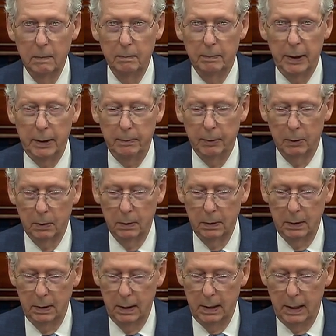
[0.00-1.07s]
People
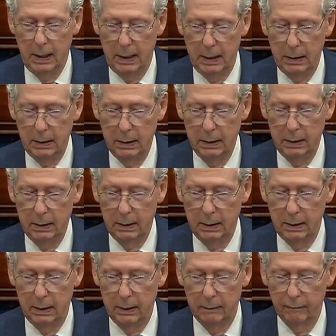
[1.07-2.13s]
hate
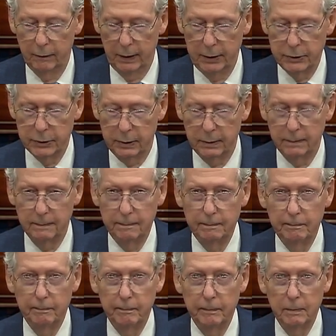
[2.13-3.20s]
inflation.
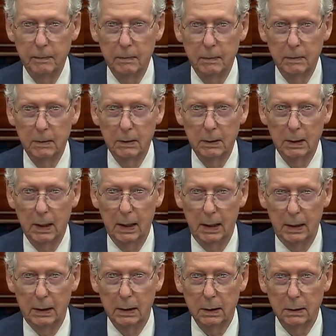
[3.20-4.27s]

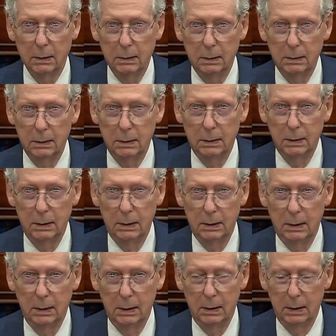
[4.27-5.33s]
Hate it.
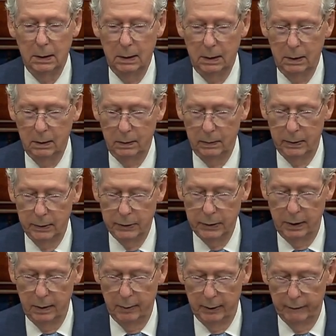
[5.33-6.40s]
Well, the
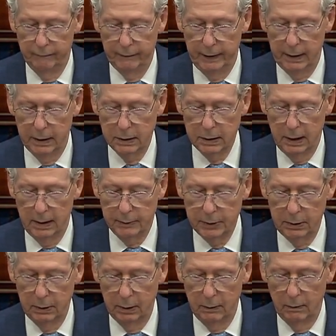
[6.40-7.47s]
chairman of the Fed is
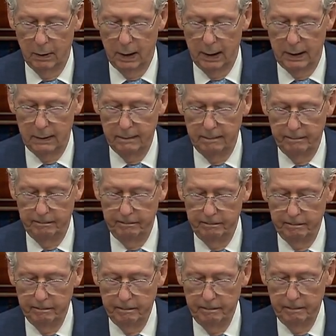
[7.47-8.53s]
absolutely right.
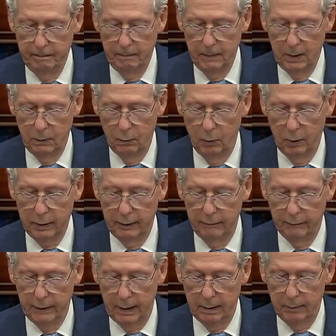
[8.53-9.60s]
Working
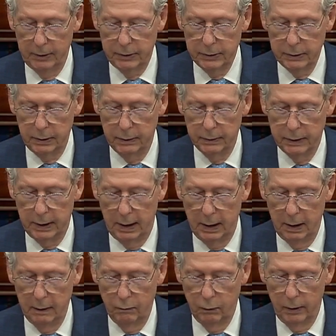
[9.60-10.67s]
families are
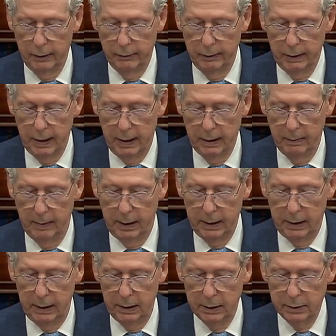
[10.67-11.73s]
tired of wondering how to
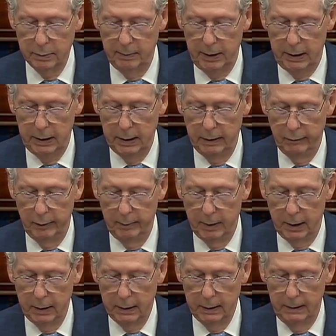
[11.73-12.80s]
make ends meet every
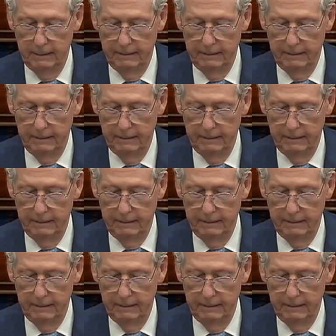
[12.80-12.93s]
month.